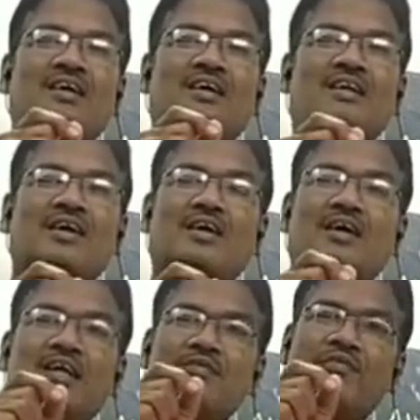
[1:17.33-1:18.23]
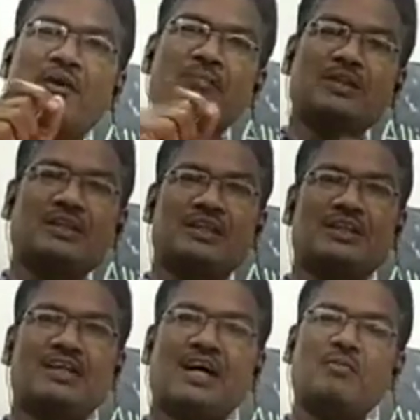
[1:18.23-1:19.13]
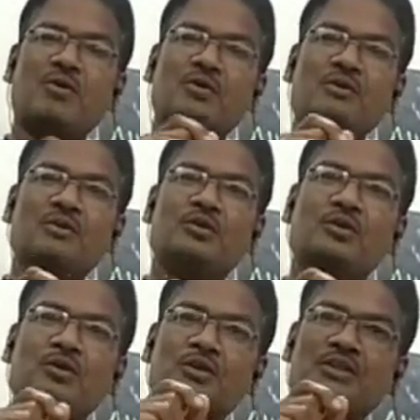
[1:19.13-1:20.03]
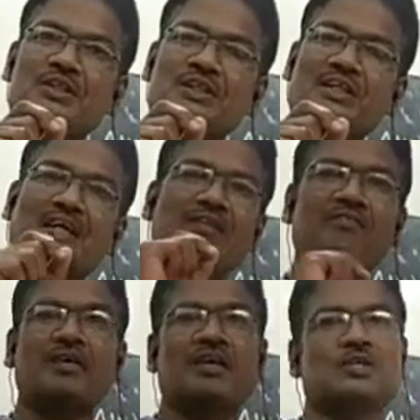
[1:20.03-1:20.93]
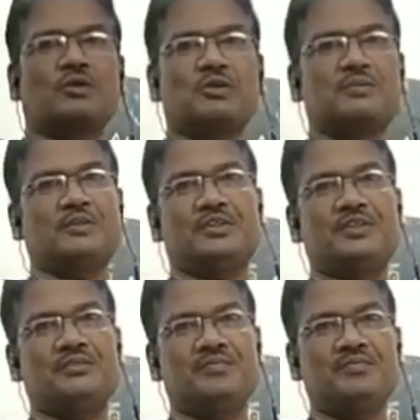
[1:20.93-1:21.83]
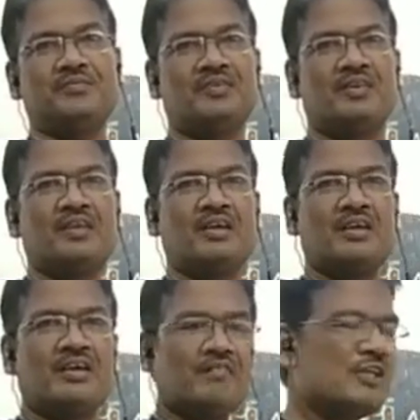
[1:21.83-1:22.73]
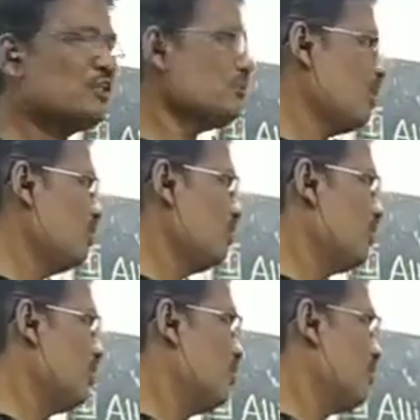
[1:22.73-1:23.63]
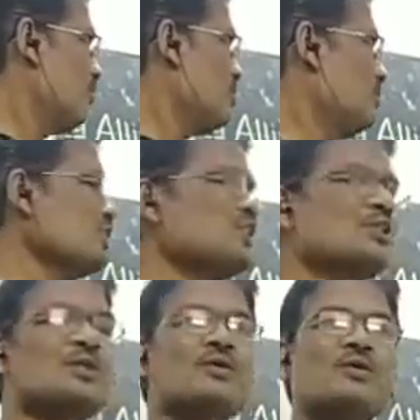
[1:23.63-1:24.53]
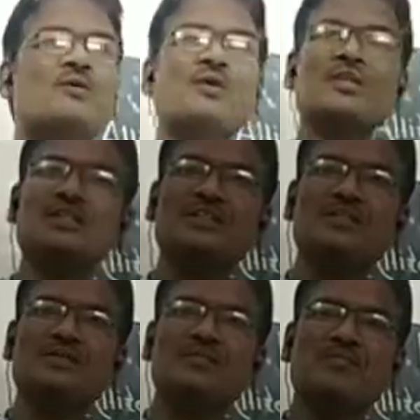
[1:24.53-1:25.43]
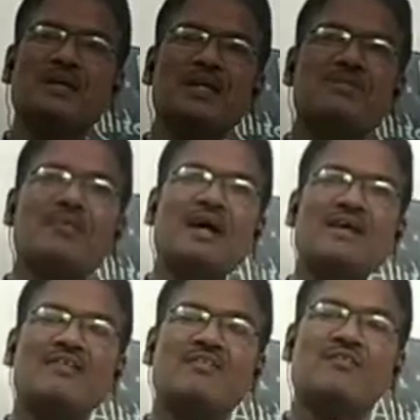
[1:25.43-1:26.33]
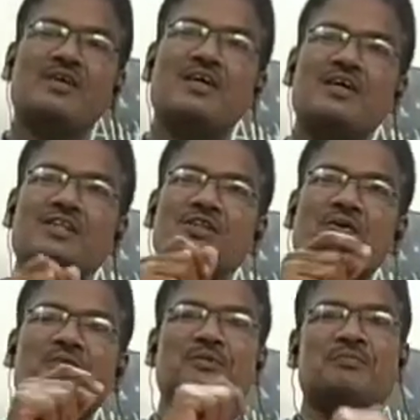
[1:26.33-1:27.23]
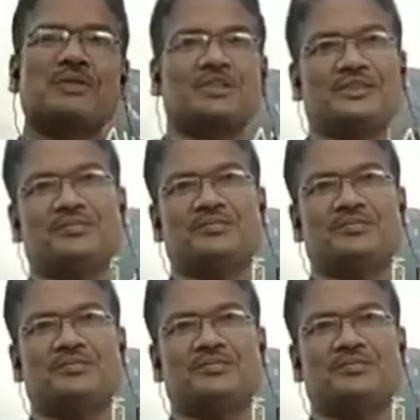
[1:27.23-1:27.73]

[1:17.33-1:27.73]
the information about those 10 figures of speech. First of all, we must know what is meant by figures of speech.